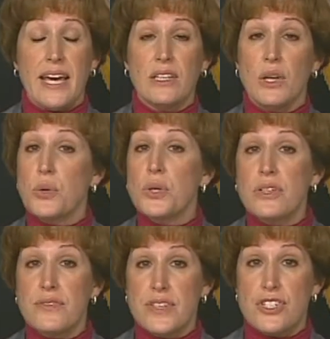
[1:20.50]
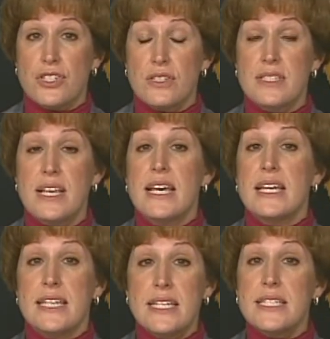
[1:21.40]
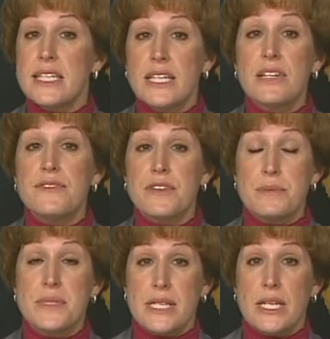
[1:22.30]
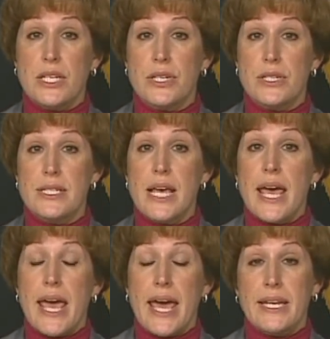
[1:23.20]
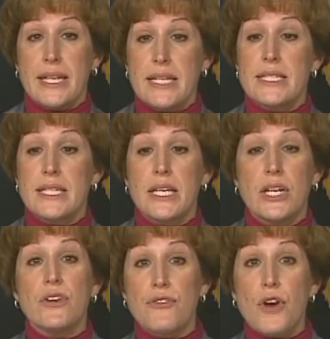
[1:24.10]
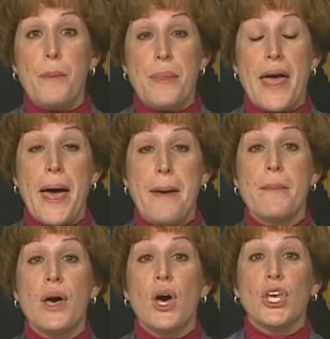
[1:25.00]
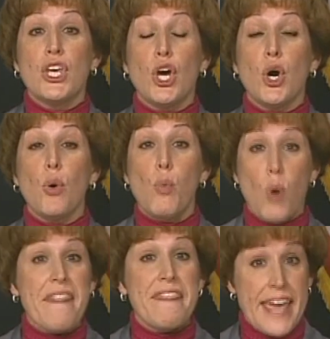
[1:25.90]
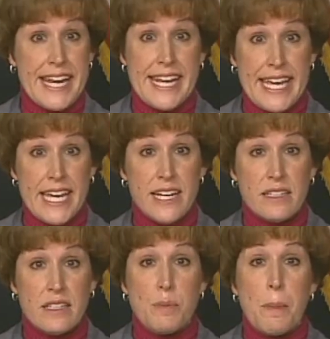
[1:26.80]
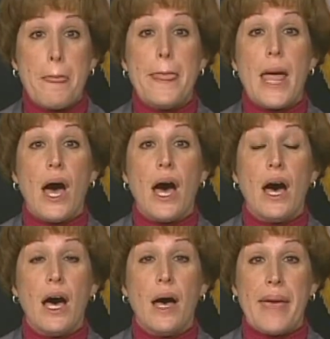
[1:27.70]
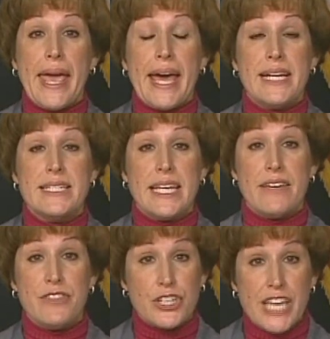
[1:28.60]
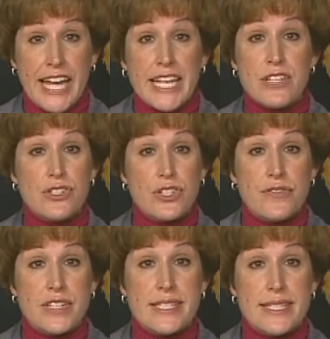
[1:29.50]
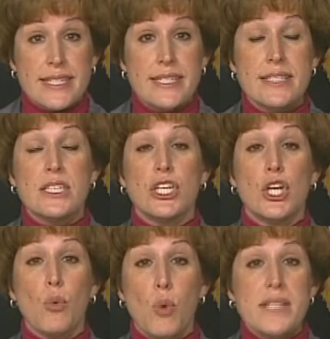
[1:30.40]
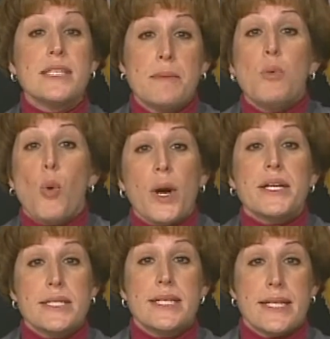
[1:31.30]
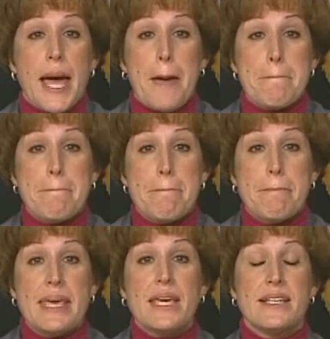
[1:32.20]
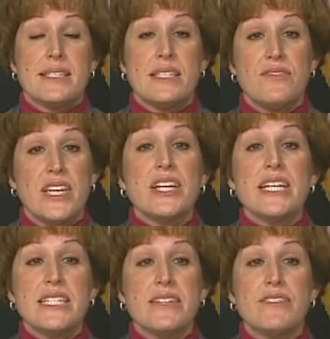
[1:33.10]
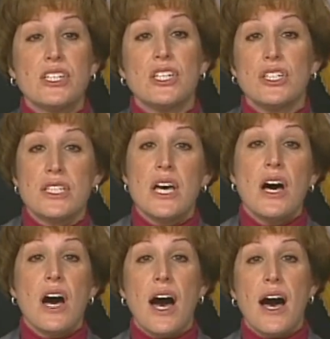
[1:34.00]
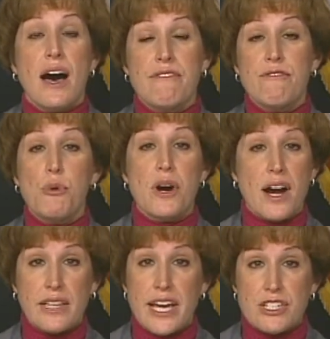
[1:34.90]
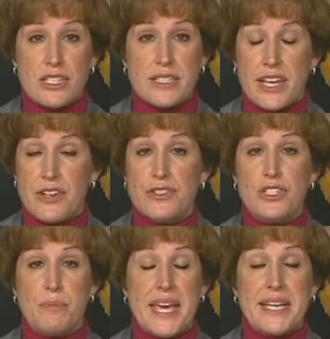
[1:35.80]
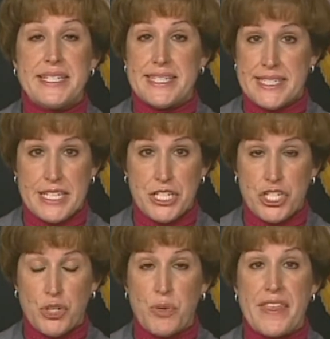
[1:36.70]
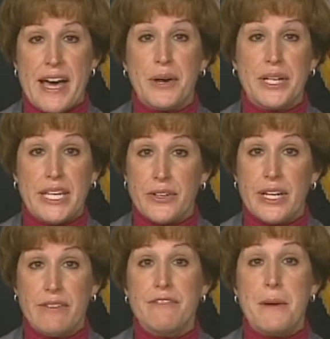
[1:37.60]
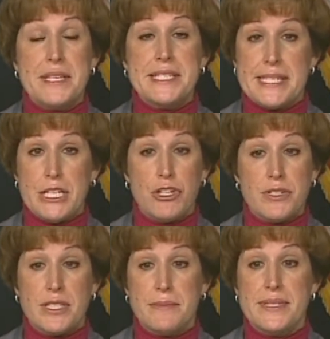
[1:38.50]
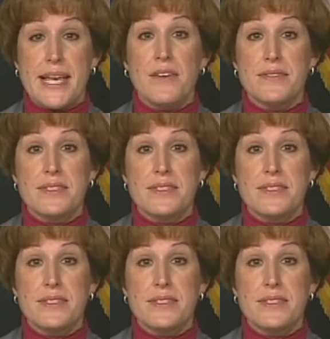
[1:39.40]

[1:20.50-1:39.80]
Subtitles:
and local officials need to hear from seniors and need to hear from them, you know, what they need, and if they're getting services, you know, what's important to them. Because it's very difficult for our legislators to make a decision without hearing from the seniors themselves.